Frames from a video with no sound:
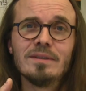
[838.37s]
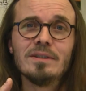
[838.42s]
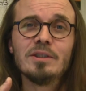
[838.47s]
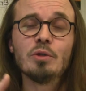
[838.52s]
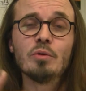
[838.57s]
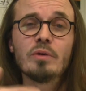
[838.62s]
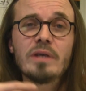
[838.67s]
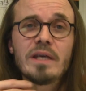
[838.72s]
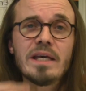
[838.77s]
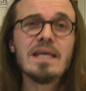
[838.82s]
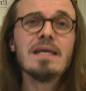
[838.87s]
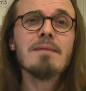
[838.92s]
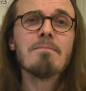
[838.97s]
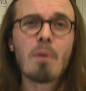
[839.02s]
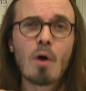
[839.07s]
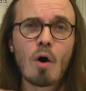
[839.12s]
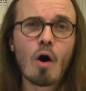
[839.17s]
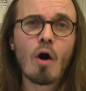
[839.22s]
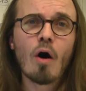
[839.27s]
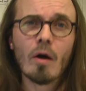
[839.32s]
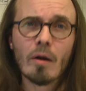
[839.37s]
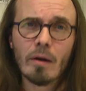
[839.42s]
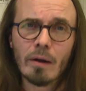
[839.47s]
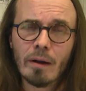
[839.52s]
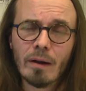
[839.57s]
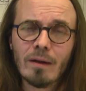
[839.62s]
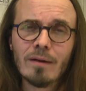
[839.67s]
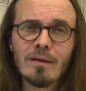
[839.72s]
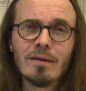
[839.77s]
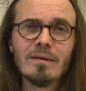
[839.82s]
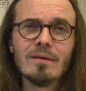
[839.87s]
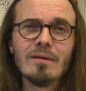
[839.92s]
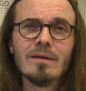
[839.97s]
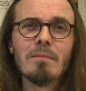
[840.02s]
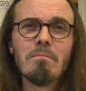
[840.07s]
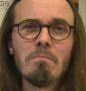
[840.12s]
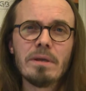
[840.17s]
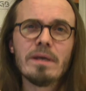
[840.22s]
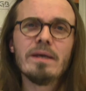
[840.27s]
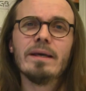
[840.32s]
to keep on
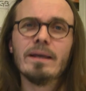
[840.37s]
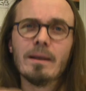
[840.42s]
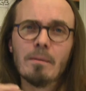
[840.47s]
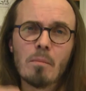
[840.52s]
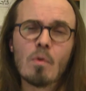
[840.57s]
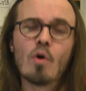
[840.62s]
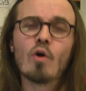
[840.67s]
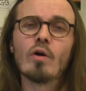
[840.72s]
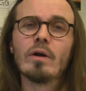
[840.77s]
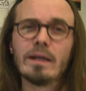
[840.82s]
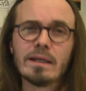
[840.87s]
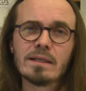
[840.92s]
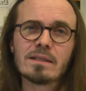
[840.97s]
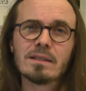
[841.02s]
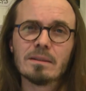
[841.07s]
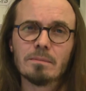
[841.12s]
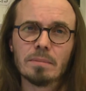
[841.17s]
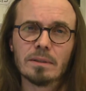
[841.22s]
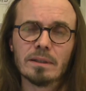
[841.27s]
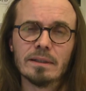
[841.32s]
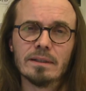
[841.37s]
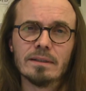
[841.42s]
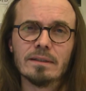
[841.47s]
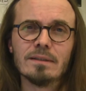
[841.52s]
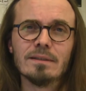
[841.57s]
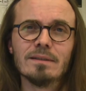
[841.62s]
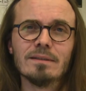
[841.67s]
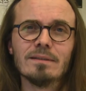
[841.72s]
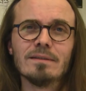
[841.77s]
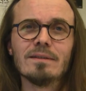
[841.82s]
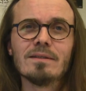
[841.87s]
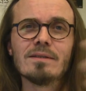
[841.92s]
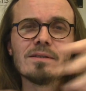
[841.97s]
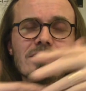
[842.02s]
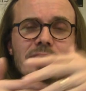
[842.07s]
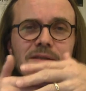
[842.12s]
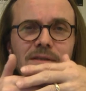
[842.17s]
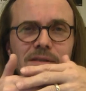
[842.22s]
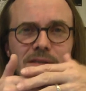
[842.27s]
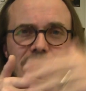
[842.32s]
being more disciplined,
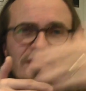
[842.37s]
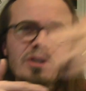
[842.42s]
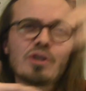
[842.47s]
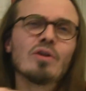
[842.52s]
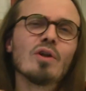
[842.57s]
such a